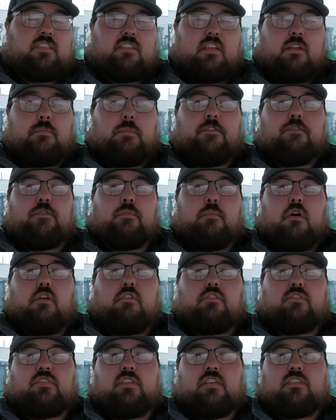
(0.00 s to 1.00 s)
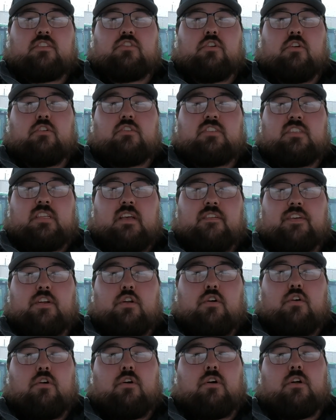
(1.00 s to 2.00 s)
is going to be for models that start
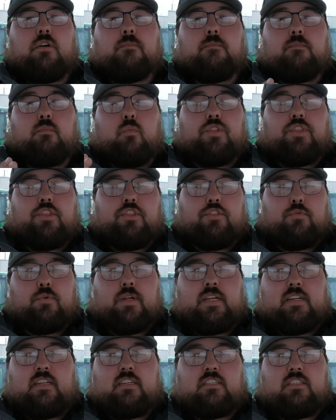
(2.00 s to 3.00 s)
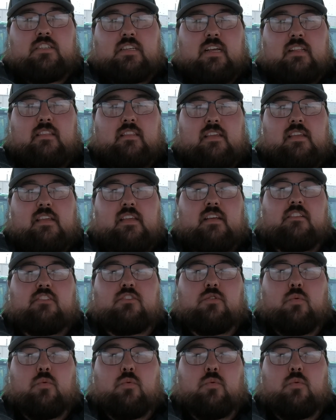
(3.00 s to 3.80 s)
7R with the three digits at the end.